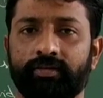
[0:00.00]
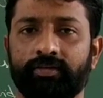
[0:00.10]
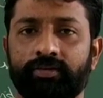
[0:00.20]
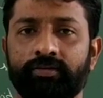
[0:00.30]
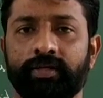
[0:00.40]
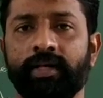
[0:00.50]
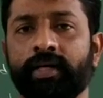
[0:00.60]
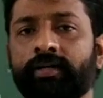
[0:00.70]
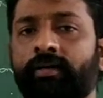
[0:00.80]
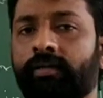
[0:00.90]
You
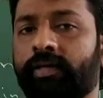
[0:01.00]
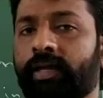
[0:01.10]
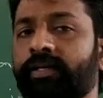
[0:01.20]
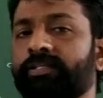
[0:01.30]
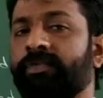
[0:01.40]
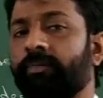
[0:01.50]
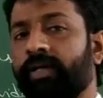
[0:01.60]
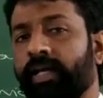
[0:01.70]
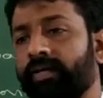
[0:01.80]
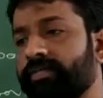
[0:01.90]
cannot call the Canis
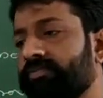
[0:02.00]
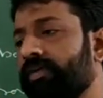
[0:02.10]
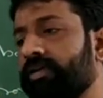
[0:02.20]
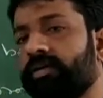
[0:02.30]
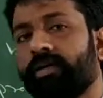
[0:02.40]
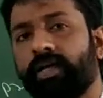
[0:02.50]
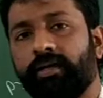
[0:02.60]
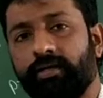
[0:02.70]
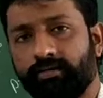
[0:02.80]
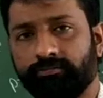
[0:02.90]
familiaris for a
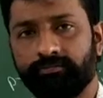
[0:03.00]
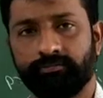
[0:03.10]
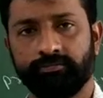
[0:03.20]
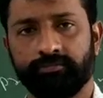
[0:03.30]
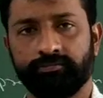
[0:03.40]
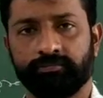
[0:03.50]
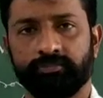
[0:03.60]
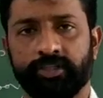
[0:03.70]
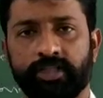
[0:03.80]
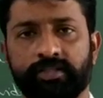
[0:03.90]
tiger.
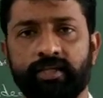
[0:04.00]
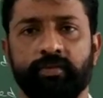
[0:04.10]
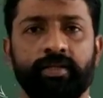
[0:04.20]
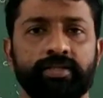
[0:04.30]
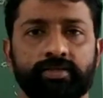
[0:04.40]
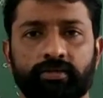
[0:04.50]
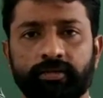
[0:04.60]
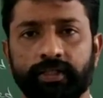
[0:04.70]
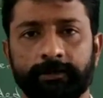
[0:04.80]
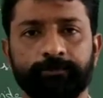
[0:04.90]
Its name is,
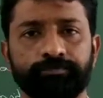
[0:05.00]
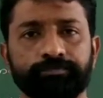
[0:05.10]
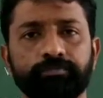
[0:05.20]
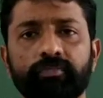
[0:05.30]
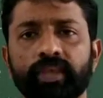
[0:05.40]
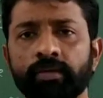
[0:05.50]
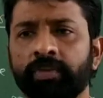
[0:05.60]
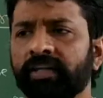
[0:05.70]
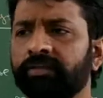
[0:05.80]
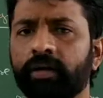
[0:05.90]

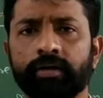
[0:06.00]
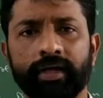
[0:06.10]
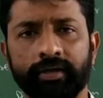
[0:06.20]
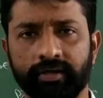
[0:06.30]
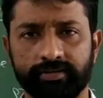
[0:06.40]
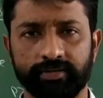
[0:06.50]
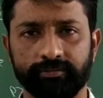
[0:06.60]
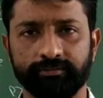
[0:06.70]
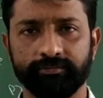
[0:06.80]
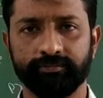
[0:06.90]
Panthera tigris.
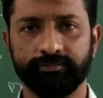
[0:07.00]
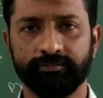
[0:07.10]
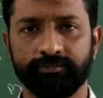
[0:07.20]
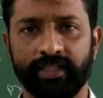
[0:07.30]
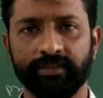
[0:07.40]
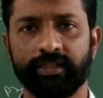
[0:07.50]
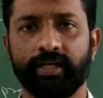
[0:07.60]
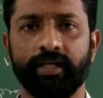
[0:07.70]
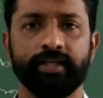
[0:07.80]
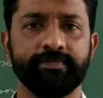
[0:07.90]

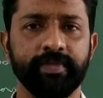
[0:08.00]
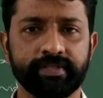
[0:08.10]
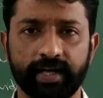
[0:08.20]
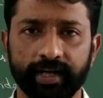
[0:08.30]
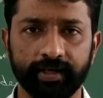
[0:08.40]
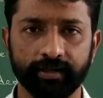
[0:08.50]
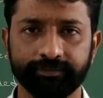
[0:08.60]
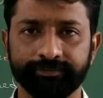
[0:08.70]
Panthera tigris means tiger.